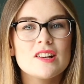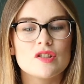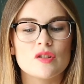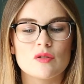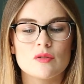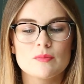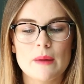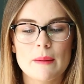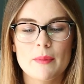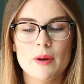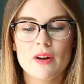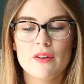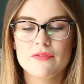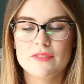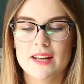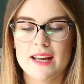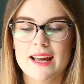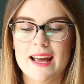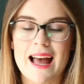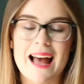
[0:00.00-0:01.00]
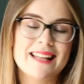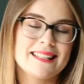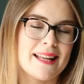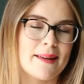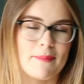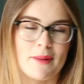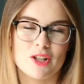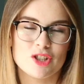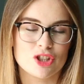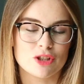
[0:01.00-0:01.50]
because it was my birthday, as
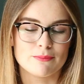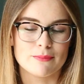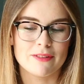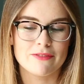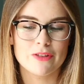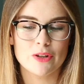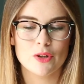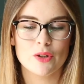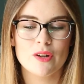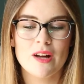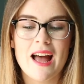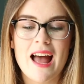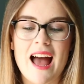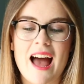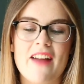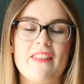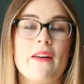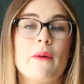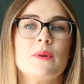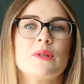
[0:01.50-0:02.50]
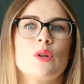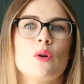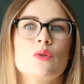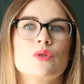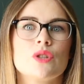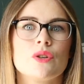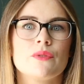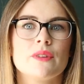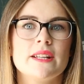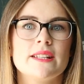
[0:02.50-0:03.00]
I mentioned before, and that was
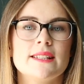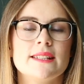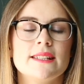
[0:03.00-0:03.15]
also really